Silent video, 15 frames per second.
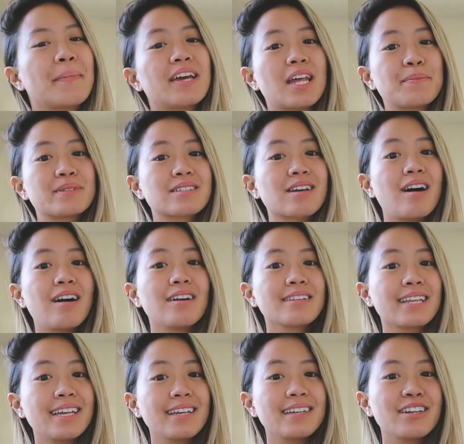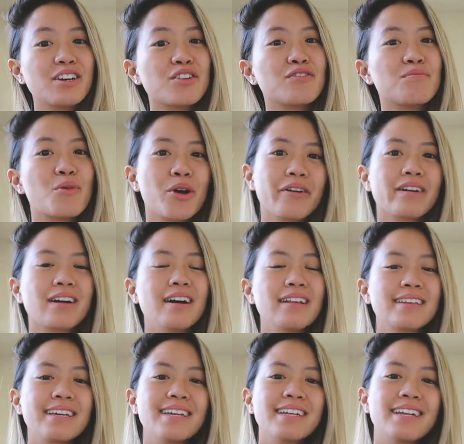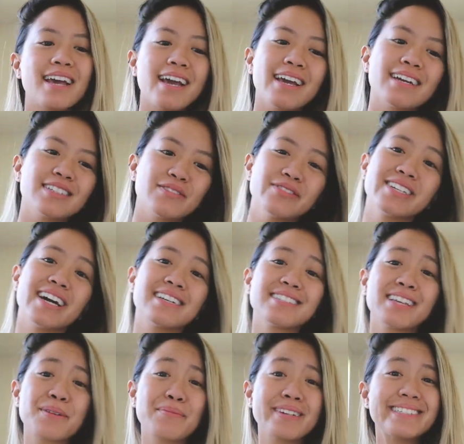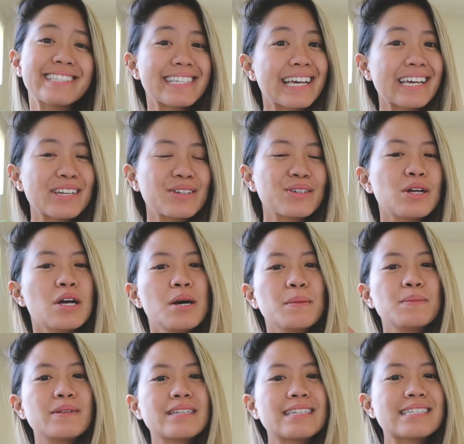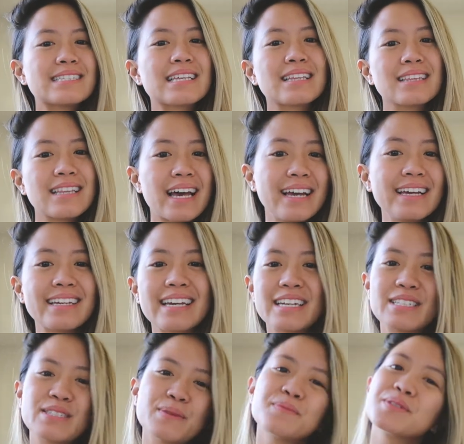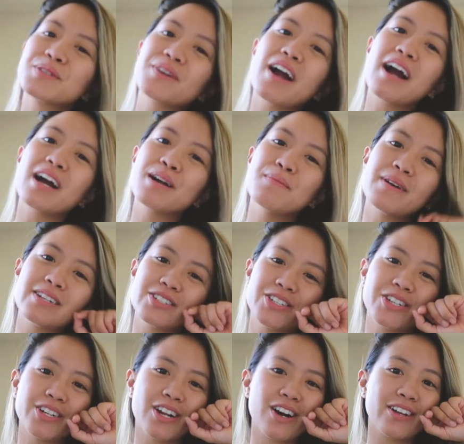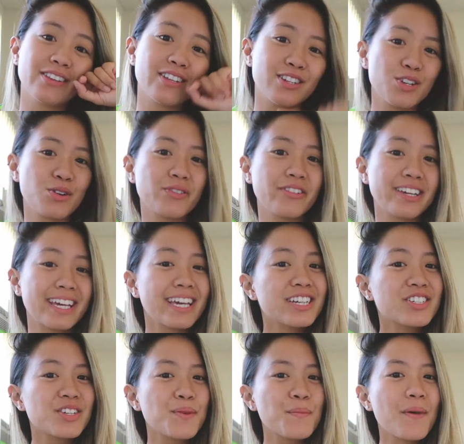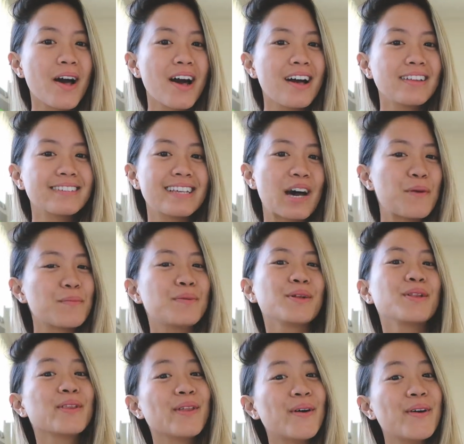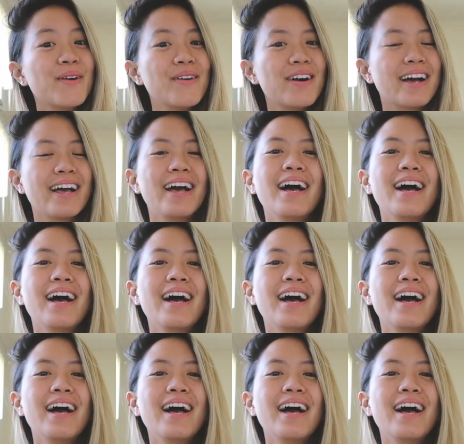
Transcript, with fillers: My name is Coleen of Moera Coleen and if you guys like my channel, please like and subscribe and turn on the notification bell down below.